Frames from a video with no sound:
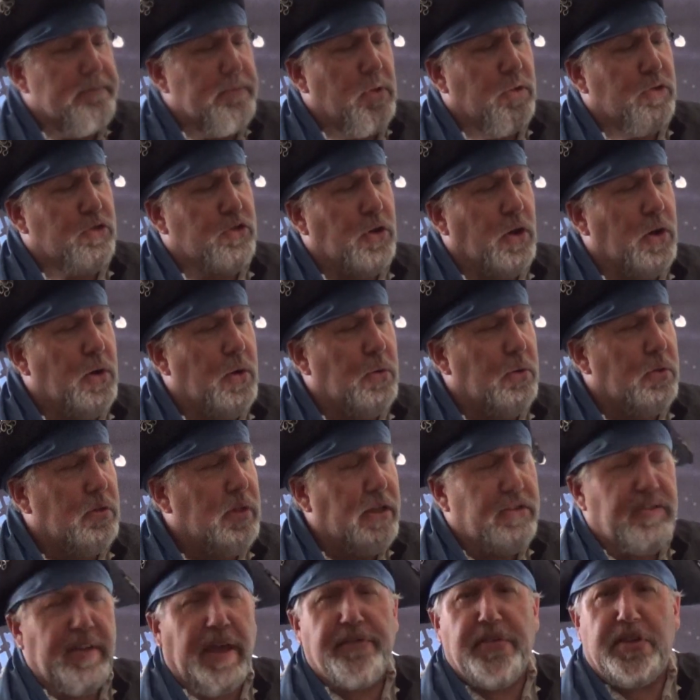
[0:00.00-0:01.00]
So
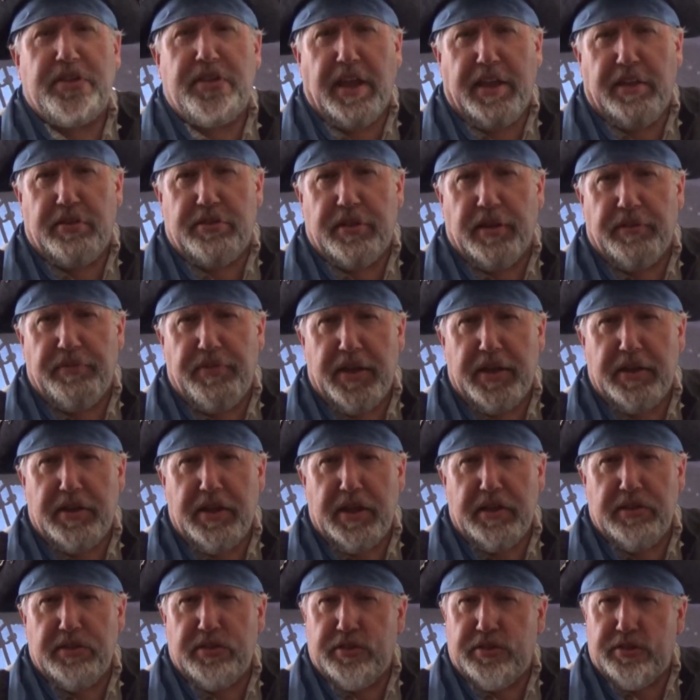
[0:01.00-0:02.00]
let's have a taste of it
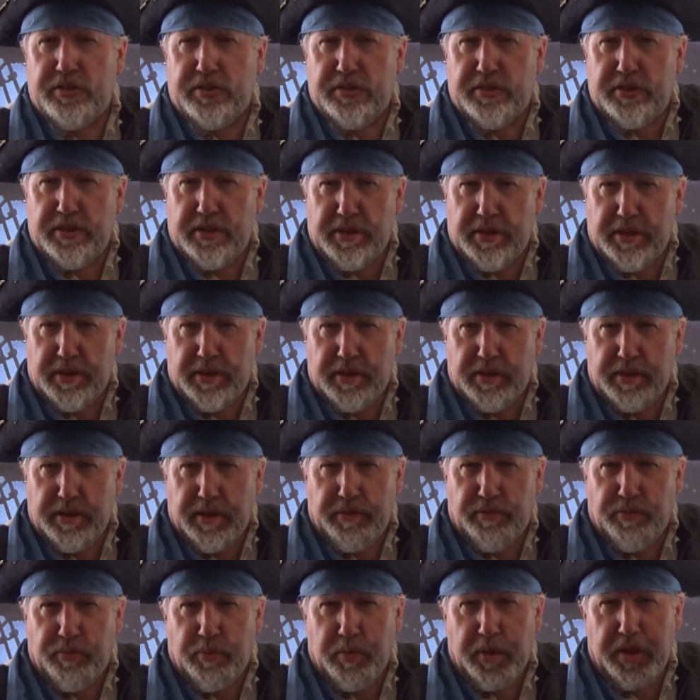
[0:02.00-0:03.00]
and see
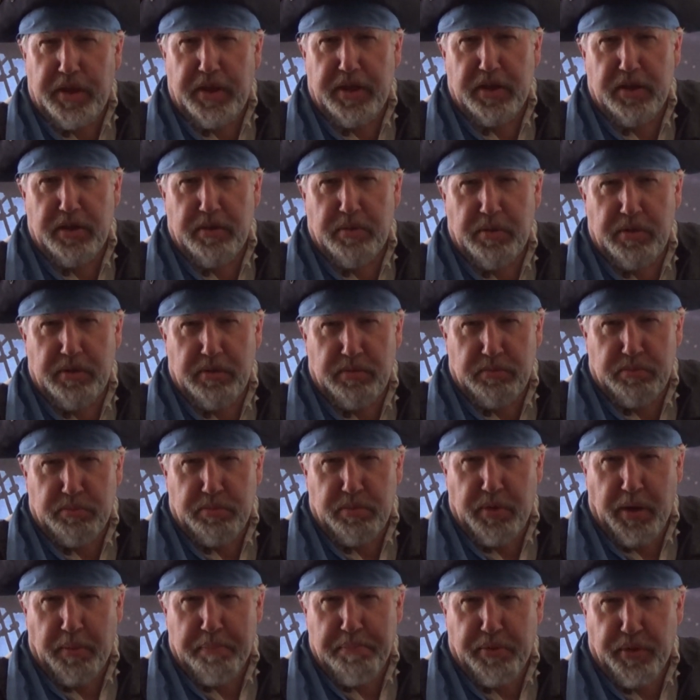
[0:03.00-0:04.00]
if we
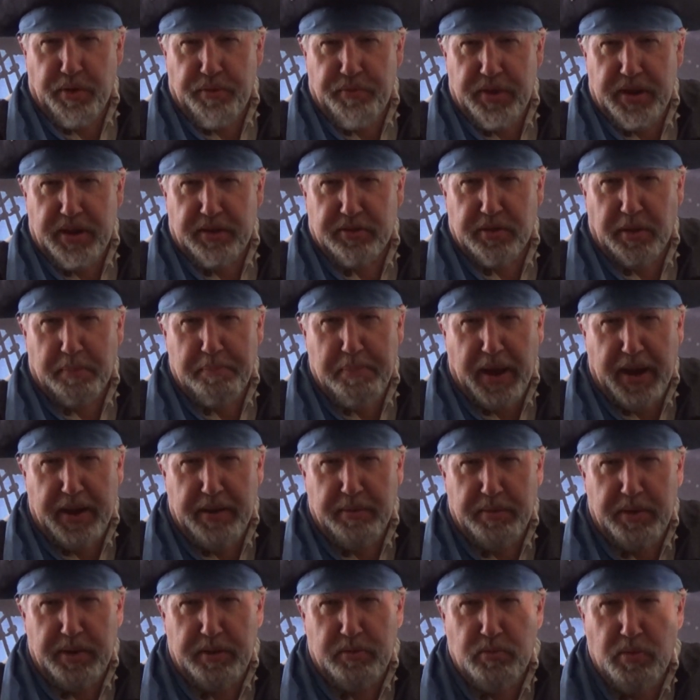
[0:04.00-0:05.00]
approve it as a pirate
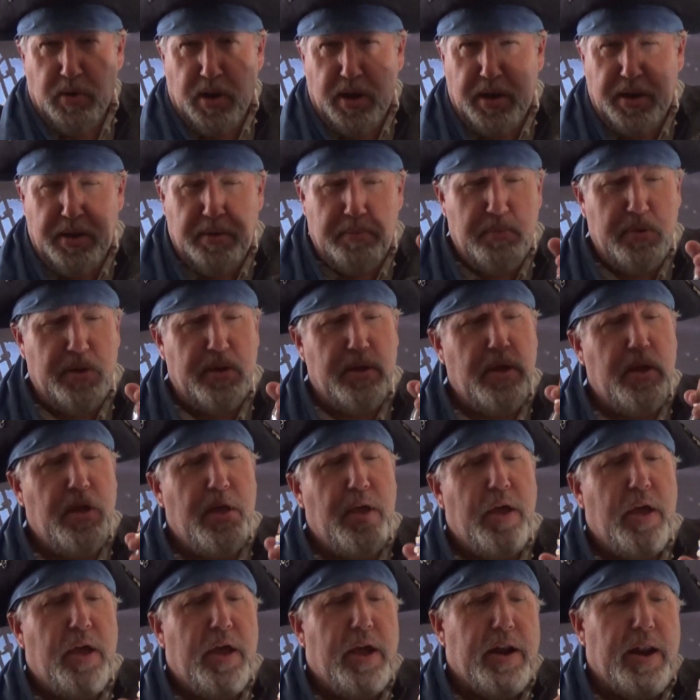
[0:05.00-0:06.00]
rum.
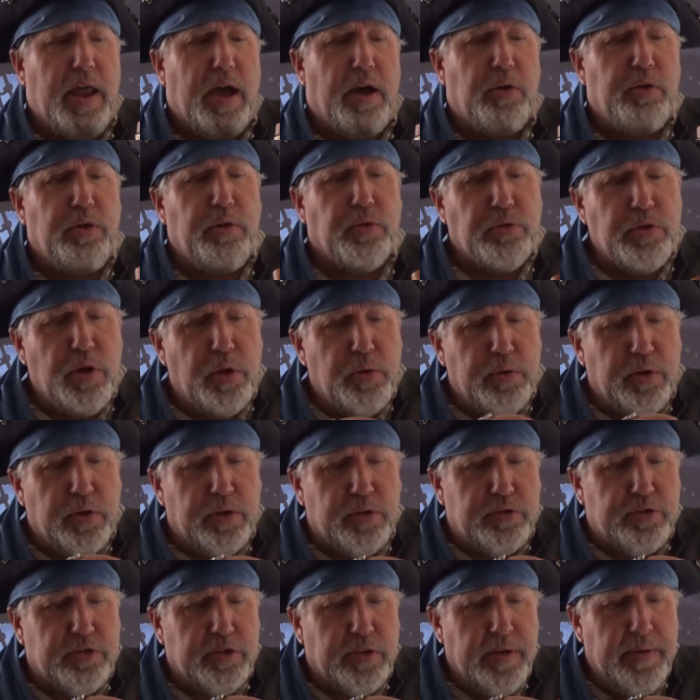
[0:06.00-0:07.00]
Now you'll
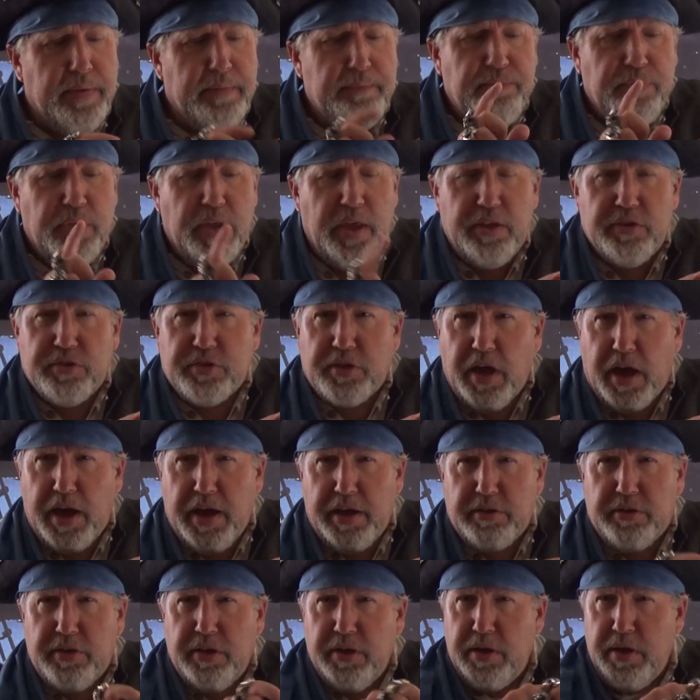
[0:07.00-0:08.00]
notice it's
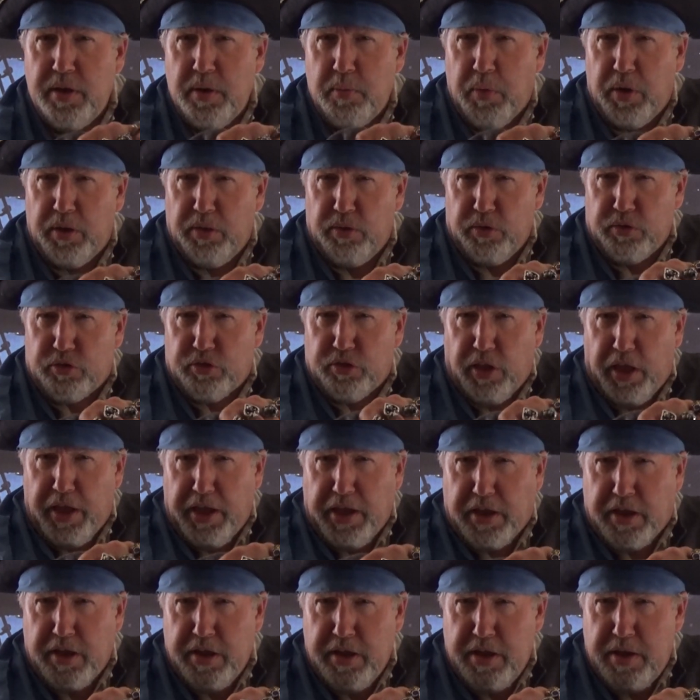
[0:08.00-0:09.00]
got what looks
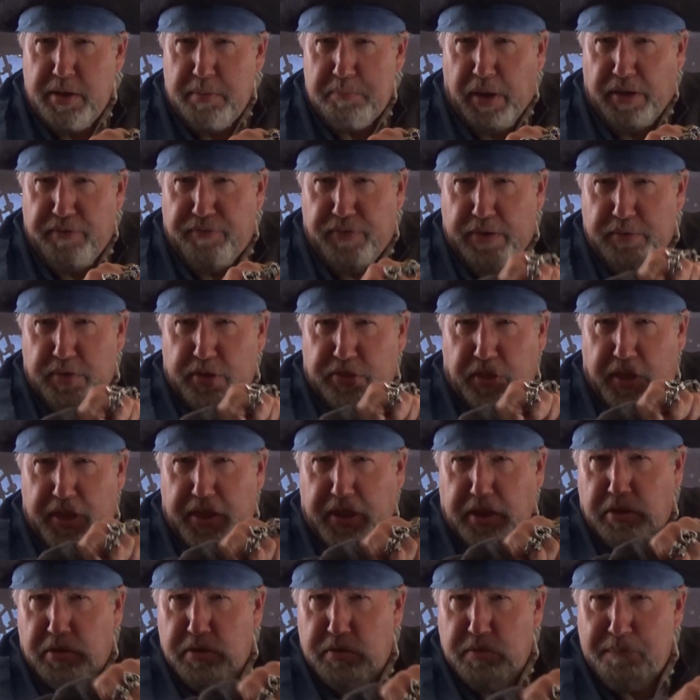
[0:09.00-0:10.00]
like my favorite
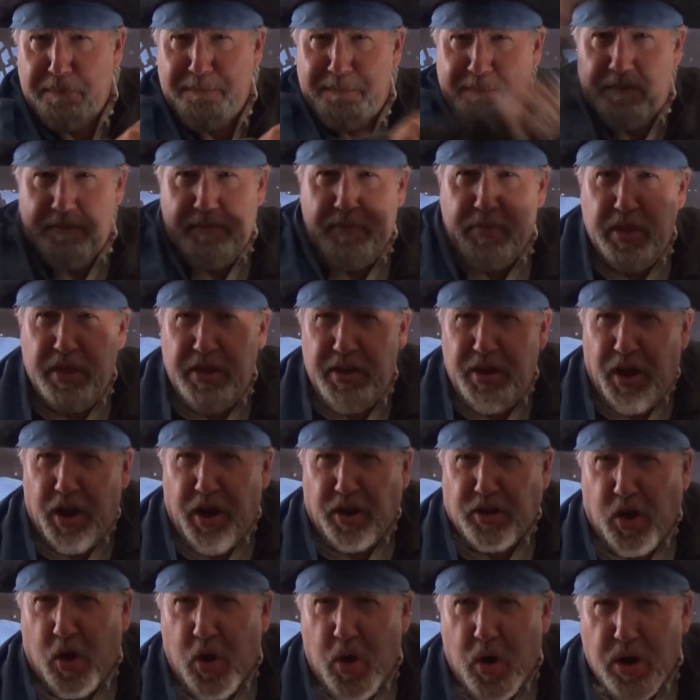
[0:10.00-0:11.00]
thing,
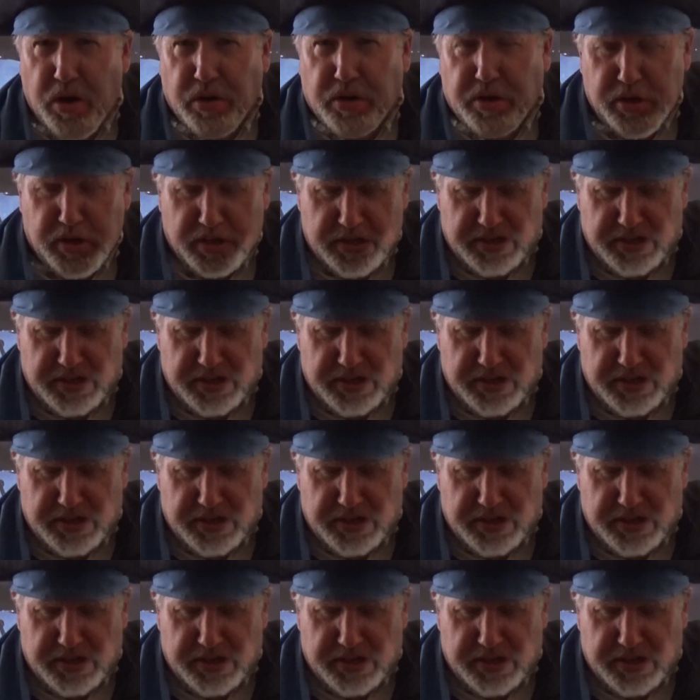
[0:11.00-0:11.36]
a cork.